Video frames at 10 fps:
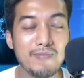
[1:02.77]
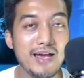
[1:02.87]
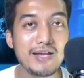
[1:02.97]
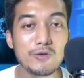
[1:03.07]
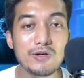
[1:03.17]

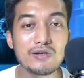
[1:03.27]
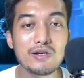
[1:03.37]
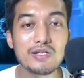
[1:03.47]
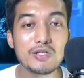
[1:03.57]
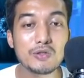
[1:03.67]
Man, you really
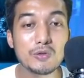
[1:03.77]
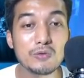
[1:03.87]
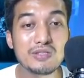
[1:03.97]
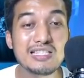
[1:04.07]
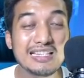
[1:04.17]
don't need
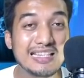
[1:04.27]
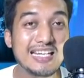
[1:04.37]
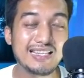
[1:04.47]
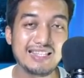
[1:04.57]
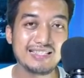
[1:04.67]
to
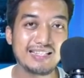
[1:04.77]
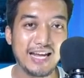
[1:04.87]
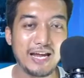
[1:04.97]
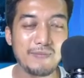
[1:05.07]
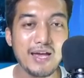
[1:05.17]
delete this
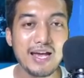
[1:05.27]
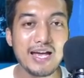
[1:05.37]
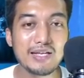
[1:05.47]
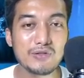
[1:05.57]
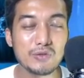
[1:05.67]
game
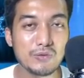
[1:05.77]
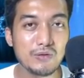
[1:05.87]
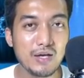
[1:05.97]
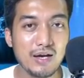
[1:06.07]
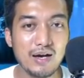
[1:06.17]
and
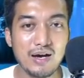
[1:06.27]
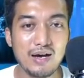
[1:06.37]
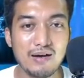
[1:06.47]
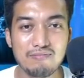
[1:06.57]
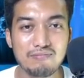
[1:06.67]
to
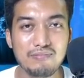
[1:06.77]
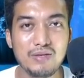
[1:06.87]
um,